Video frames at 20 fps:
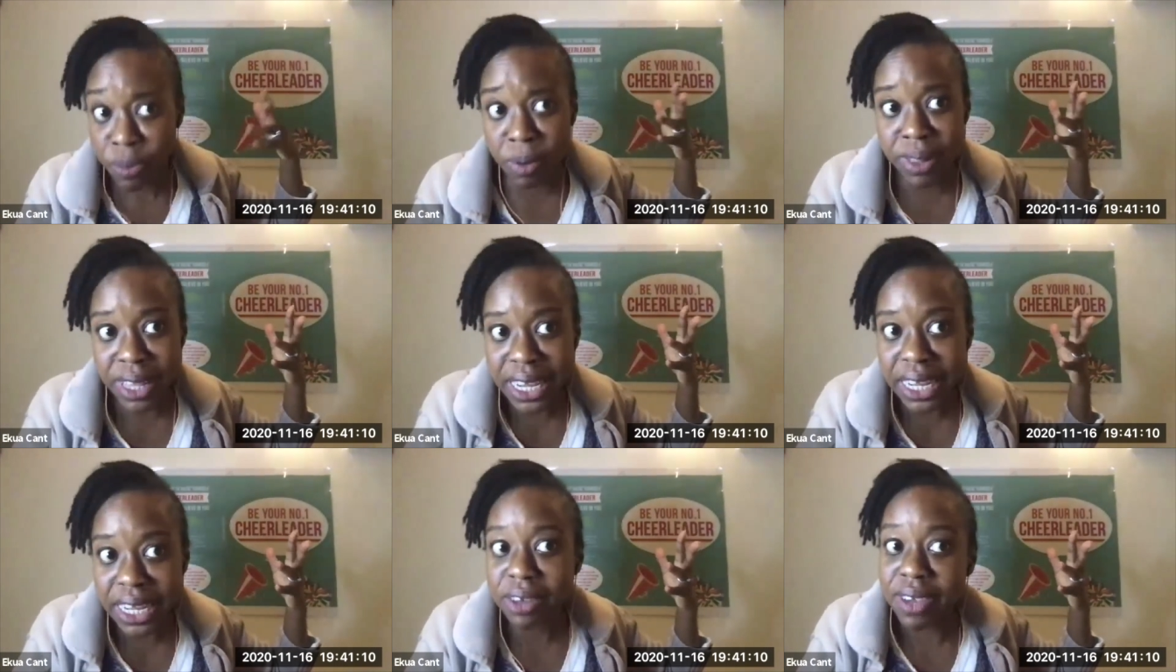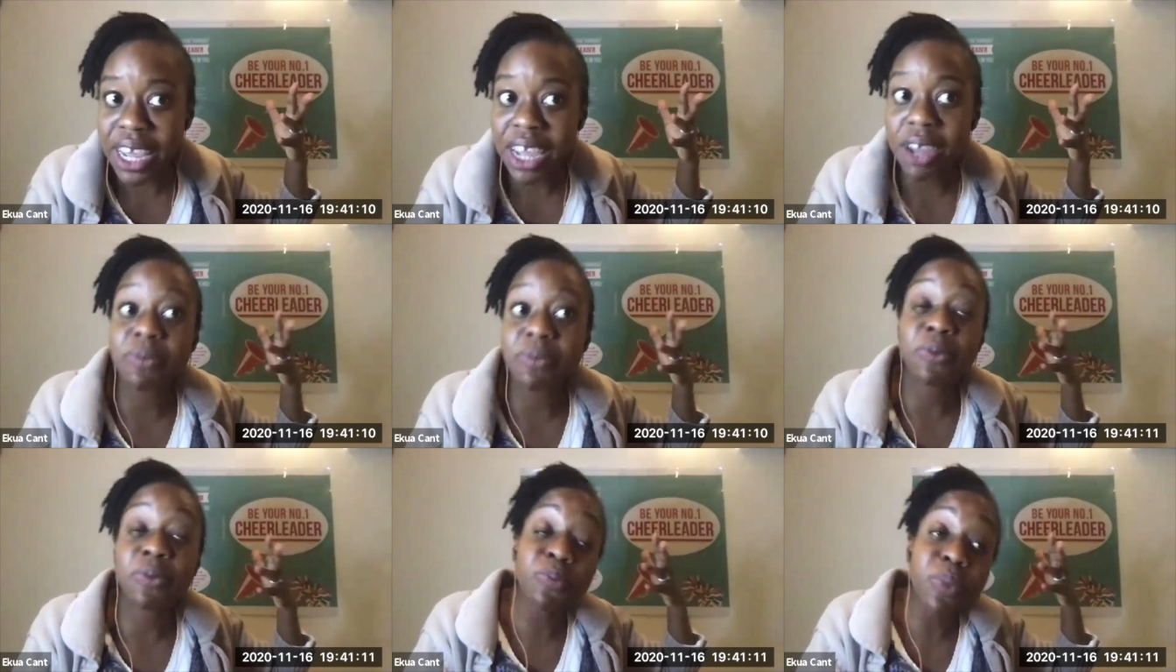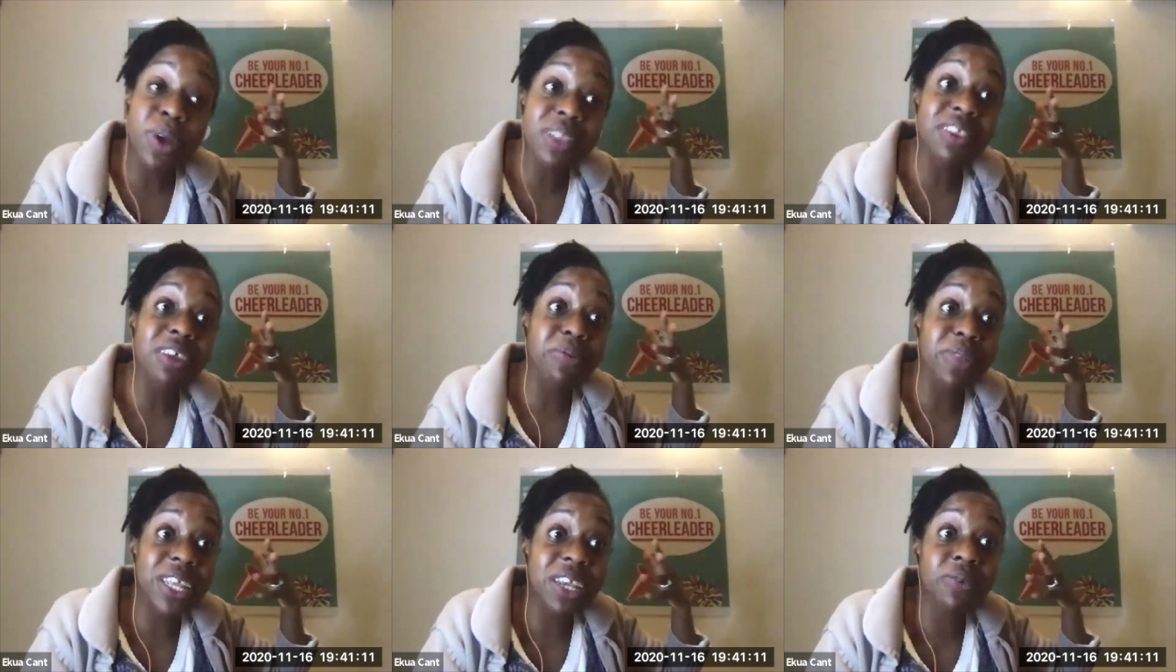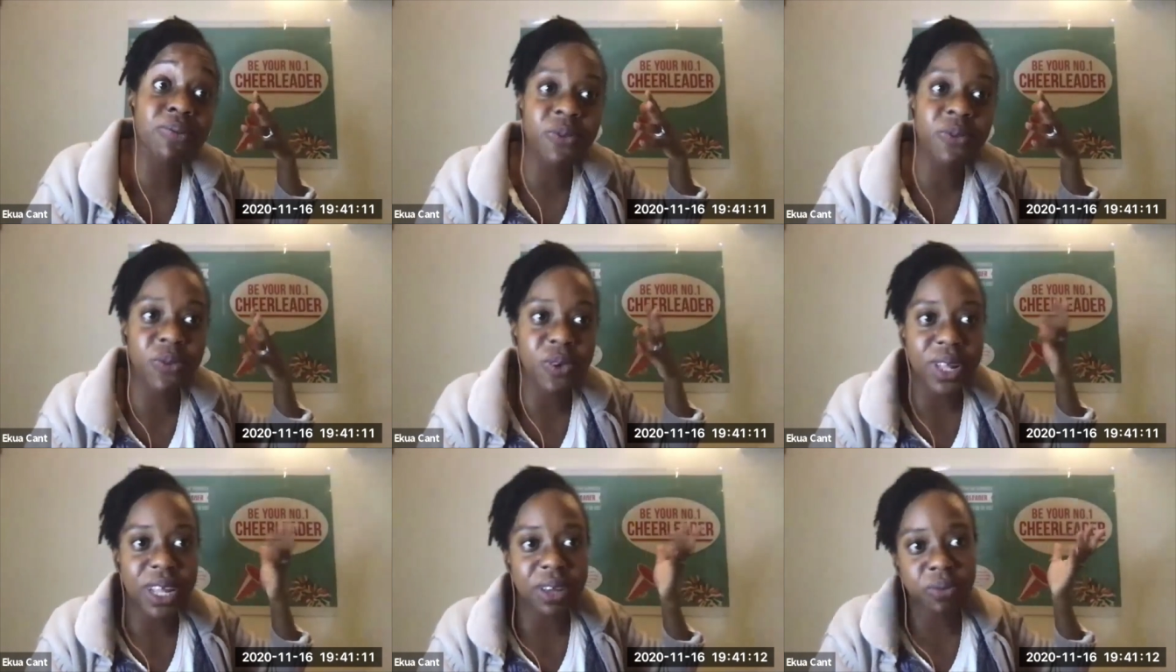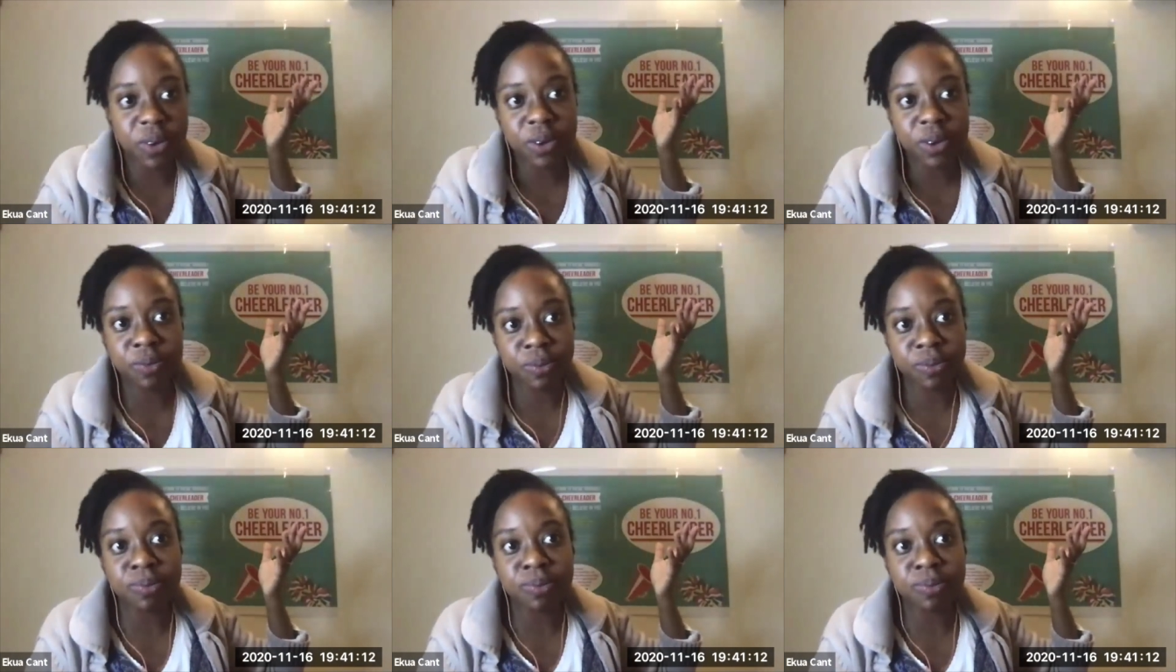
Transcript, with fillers: thinking, okay, most of the time we think we feel like we're